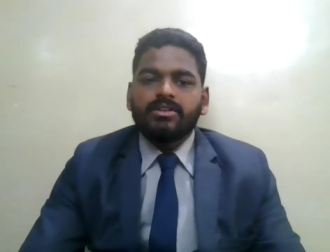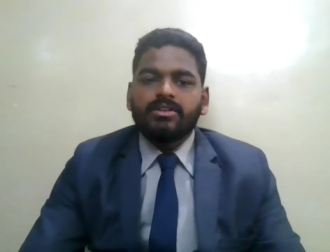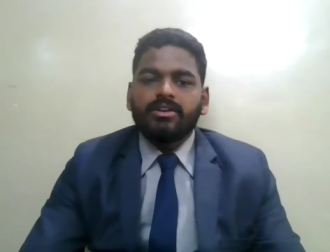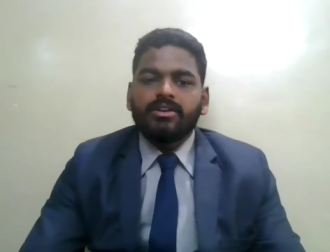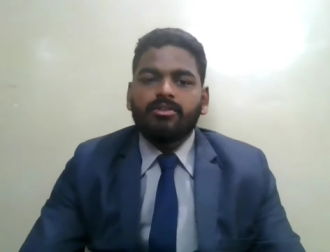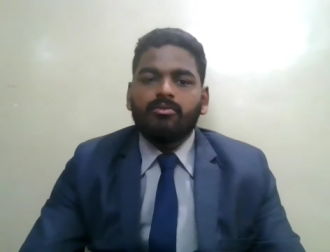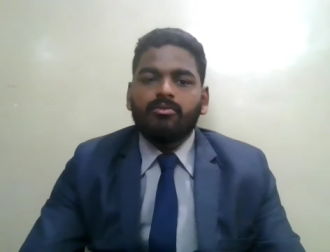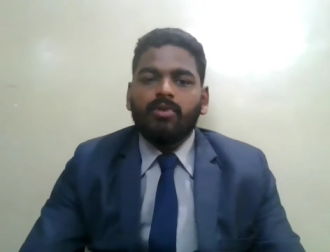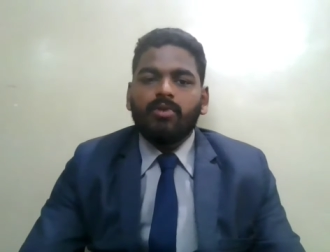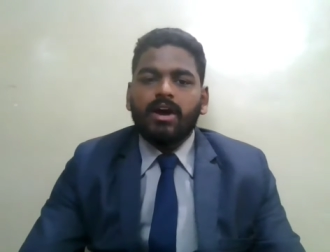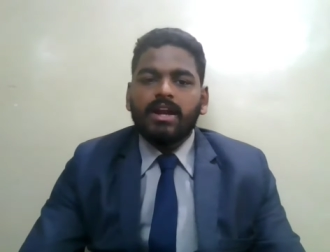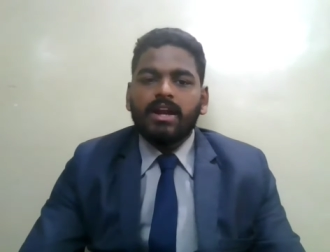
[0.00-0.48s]

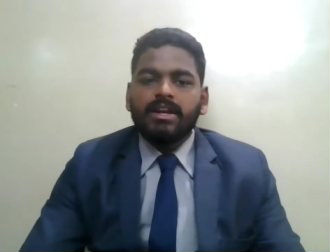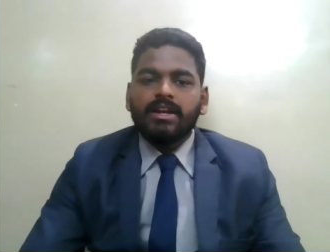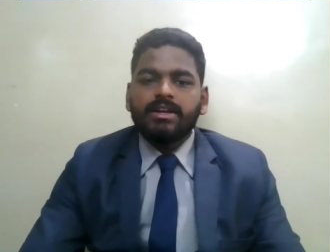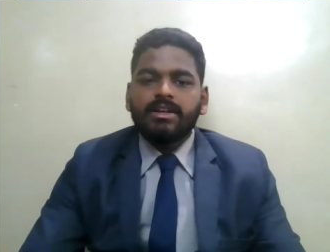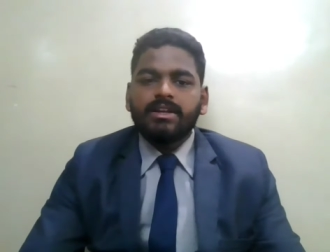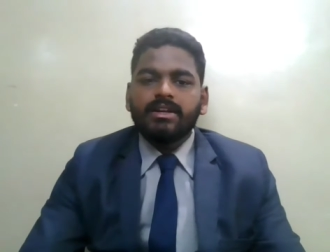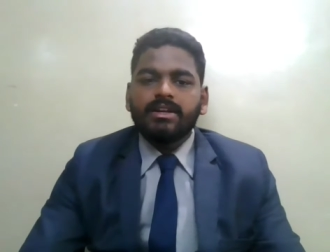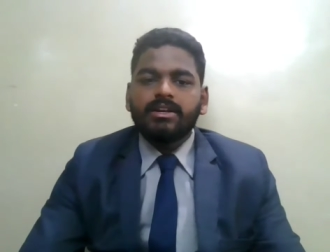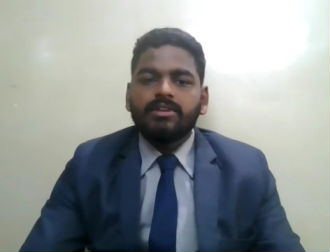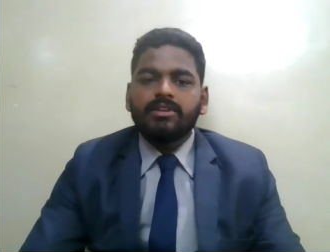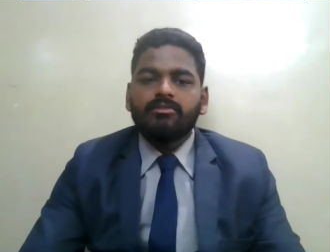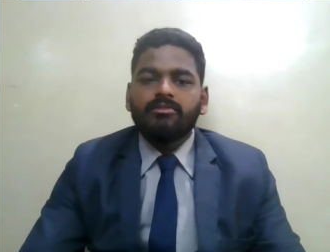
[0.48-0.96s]
The
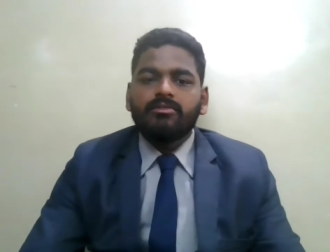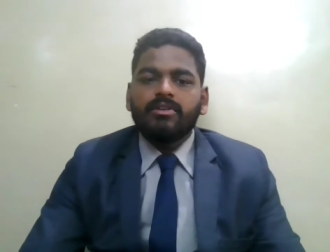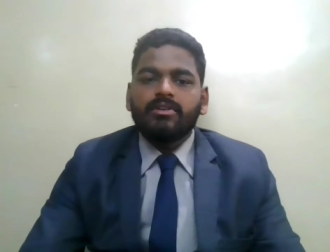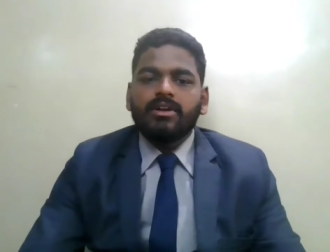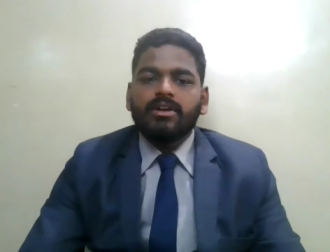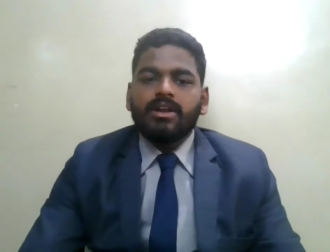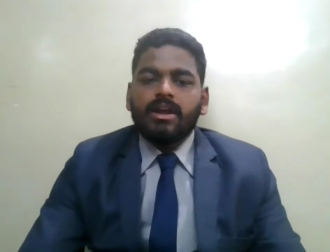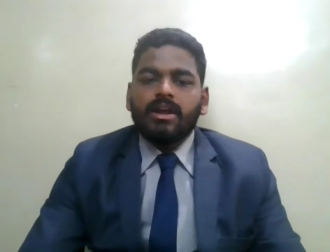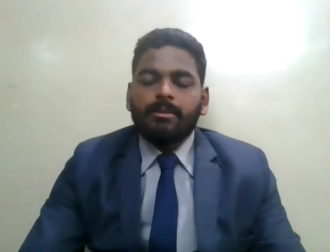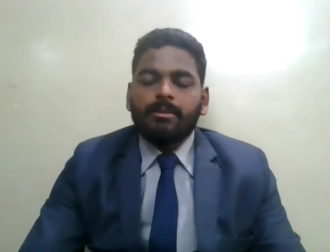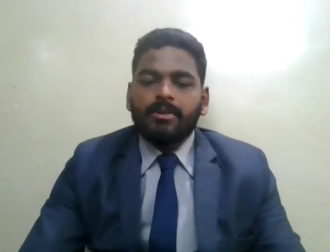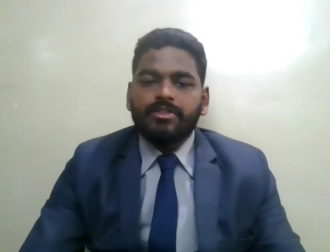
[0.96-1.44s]
qualitative
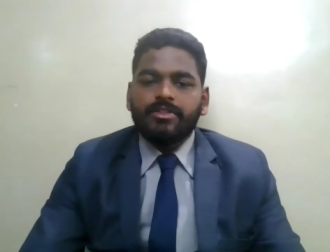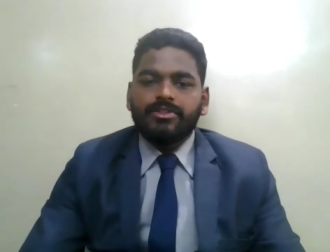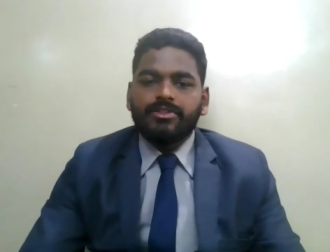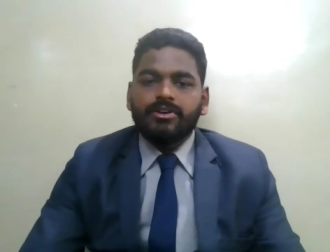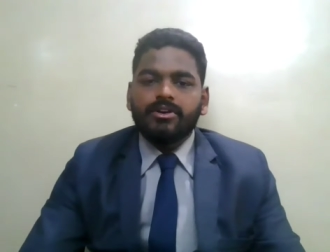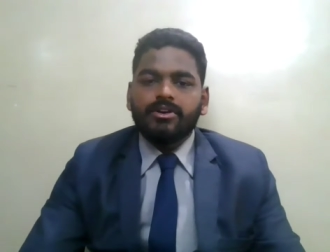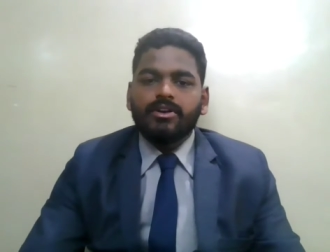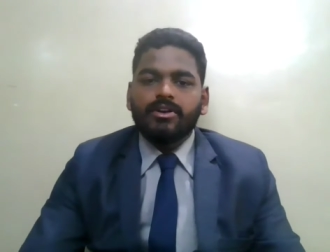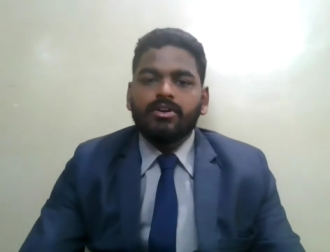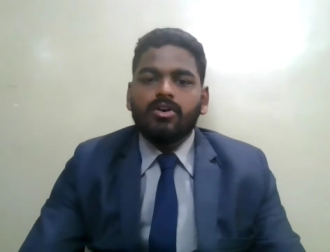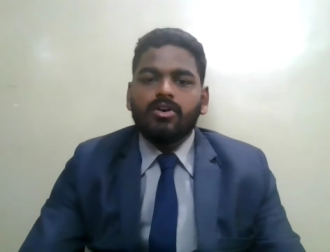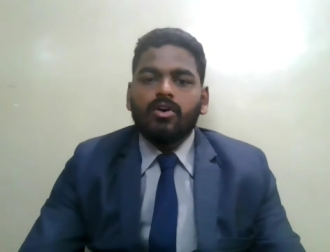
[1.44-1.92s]

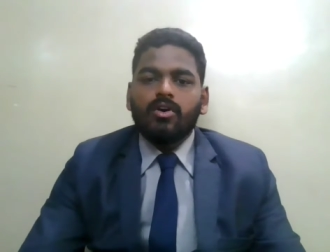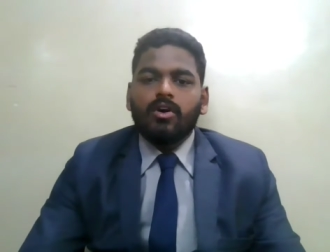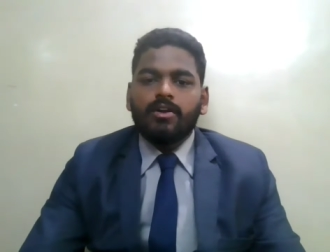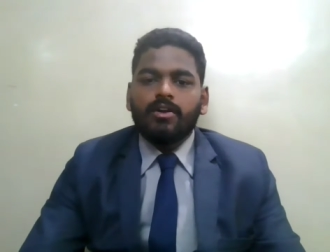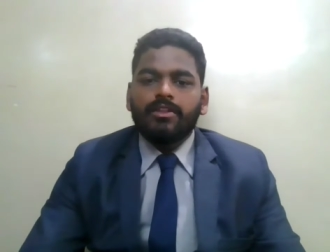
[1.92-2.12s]
method,